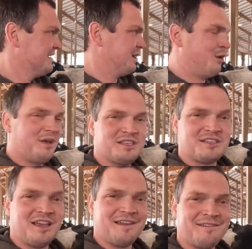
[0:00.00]
Always
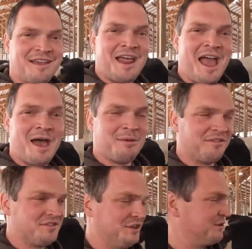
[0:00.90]
in a habit of
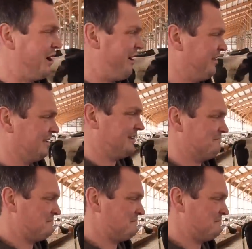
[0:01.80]
still calling them